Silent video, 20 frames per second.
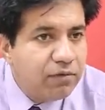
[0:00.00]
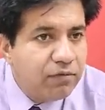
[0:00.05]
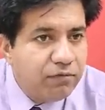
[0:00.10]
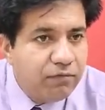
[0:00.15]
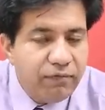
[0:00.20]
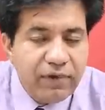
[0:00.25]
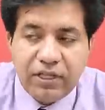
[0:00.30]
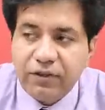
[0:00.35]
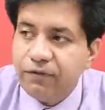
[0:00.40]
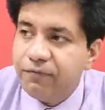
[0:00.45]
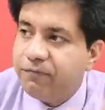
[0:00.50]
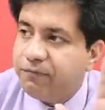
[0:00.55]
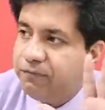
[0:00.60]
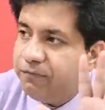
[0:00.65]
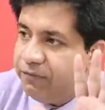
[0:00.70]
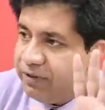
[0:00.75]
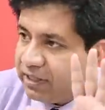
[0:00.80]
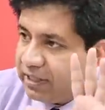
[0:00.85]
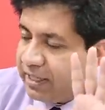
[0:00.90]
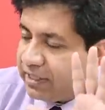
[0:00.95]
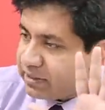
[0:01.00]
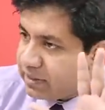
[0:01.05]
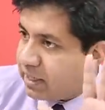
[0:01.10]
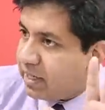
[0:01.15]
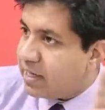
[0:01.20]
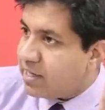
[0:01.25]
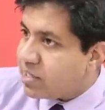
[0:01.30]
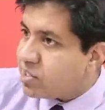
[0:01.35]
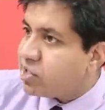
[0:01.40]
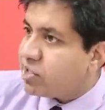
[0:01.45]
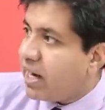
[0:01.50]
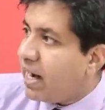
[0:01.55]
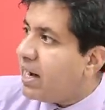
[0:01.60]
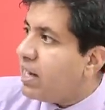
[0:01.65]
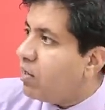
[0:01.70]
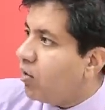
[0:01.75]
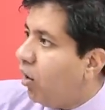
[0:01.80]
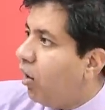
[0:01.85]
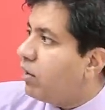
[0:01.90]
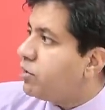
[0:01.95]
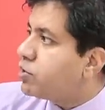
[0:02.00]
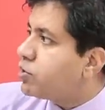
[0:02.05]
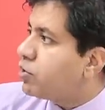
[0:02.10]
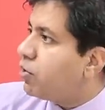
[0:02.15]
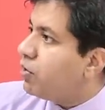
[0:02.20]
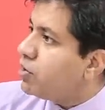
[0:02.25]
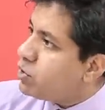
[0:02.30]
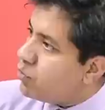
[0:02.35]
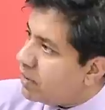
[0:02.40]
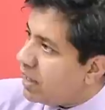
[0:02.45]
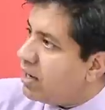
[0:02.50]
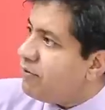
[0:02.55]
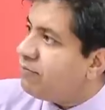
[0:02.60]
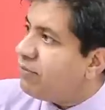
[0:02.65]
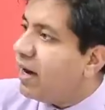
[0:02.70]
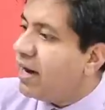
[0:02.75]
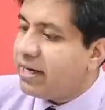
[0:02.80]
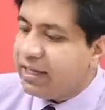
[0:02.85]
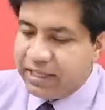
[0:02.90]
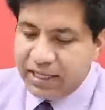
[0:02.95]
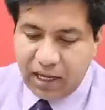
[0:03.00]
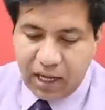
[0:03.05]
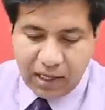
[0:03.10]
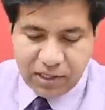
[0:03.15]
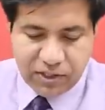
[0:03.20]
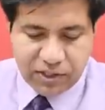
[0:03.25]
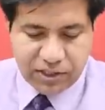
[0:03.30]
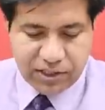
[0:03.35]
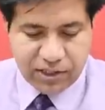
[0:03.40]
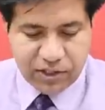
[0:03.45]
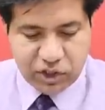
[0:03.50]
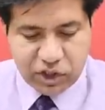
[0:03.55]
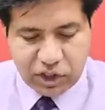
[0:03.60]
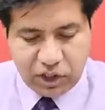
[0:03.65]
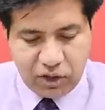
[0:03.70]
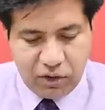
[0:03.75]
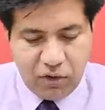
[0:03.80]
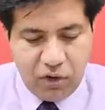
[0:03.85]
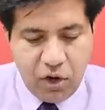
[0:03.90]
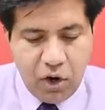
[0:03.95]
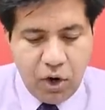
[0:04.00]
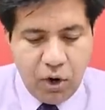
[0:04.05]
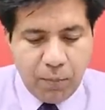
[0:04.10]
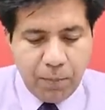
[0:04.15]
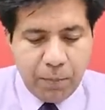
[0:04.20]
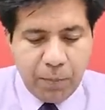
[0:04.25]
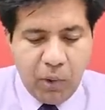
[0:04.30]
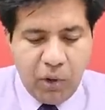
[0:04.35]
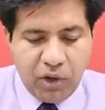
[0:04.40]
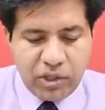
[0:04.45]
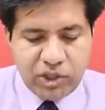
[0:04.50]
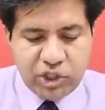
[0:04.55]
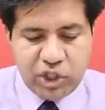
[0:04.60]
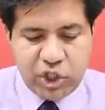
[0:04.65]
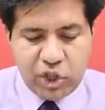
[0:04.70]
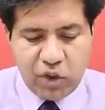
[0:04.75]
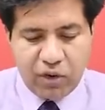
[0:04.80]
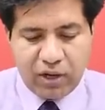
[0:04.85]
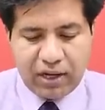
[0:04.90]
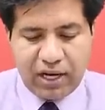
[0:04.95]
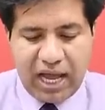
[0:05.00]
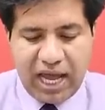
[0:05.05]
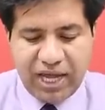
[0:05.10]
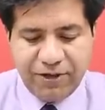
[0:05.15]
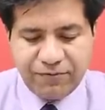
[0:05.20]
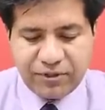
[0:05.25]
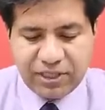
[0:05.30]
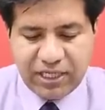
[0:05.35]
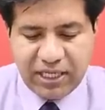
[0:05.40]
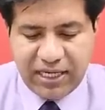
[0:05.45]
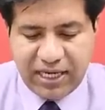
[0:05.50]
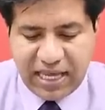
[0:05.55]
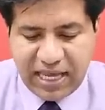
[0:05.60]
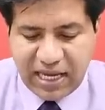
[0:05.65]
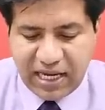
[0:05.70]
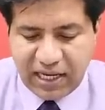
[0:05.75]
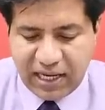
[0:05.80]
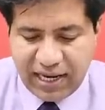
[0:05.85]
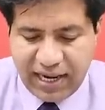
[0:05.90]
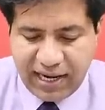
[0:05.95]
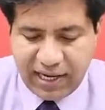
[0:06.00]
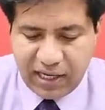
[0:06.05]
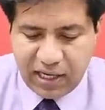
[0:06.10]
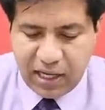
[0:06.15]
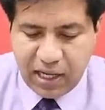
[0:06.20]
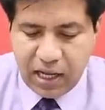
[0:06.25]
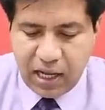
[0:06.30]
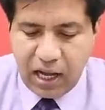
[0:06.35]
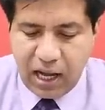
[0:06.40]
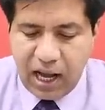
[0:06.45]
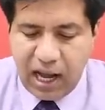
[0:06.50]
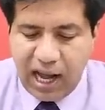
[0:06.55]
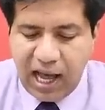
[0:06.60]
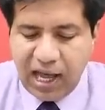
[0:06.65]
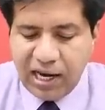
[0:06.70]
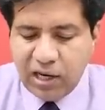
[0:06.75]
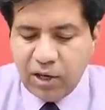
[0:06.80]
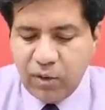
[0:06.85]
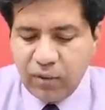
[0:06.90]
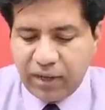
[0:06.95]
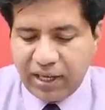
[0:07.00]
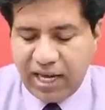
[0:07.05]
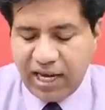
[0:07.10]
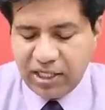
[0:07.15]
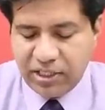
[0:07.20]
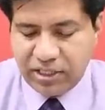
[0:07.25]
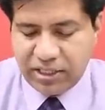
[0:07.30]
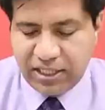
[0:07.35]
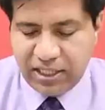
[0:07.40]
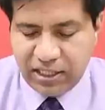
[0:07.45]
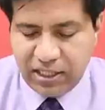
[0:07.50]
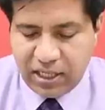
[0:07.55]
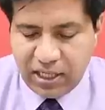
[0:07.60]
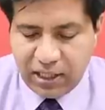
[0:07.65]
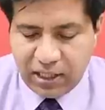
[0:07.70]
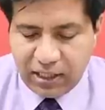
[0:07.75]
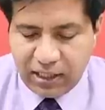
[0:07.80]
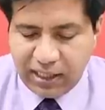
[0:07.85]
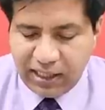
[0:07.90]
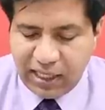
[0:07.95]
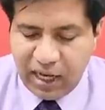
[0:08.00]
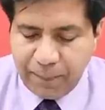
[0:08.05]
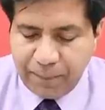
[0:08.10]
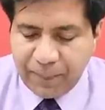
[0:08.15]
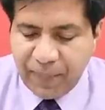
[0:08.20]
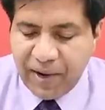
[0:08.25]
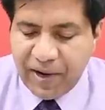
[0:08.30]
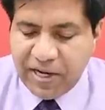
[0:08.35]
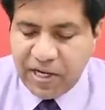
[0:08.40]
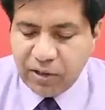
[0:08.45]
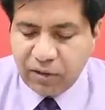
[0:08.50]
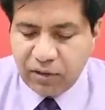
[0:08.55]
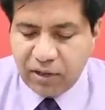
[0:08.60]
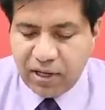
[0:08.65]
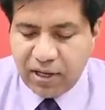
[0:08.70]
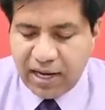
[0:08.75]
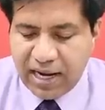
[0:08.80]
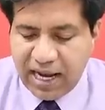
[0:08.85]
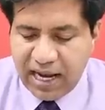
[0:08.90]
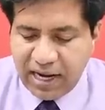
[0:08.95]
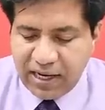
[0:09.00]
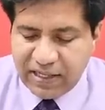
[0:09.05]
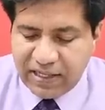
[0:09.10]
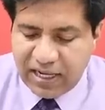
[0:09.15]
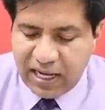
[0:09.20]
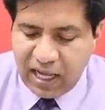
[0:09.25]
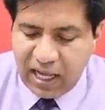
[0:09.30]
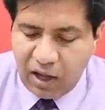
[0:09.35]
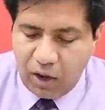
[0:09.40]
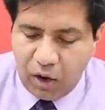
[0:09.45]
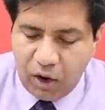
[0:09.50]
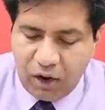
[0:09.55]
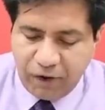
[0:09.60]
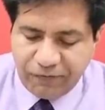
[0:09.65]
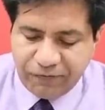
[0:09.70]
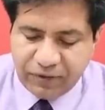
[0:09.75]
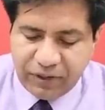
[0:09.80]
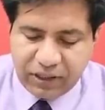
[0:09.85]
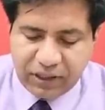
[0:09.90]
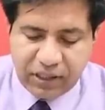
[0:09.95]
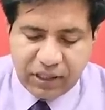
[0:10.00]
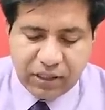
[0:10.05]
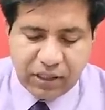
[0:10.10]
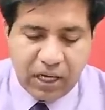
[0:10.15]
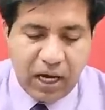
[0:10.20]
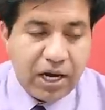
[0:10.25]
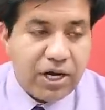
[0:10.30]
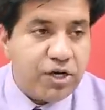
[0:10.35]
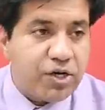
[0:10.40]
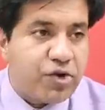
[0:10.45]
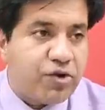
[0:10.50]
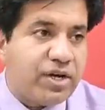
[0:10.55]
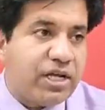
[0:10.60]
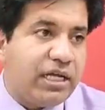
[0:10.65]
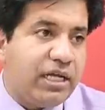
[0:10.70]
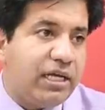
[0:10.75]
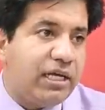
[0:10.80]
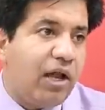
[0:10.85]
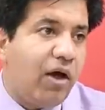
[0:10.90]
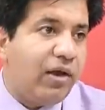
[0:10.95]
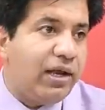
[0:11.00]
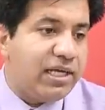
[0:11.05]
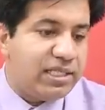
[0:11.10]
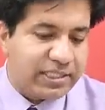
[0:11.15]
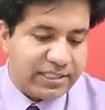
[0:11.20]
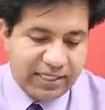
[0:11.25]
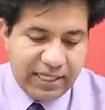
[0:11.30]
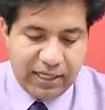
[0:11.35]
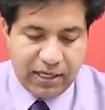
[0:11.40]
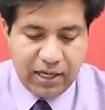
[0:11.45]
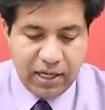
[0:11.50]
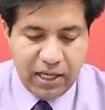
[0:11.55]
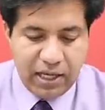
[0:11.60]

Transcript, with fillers: With, with little understanding also, you can find the answers. So, most geoglyphs in England are located in a particular area of the country. Now listen,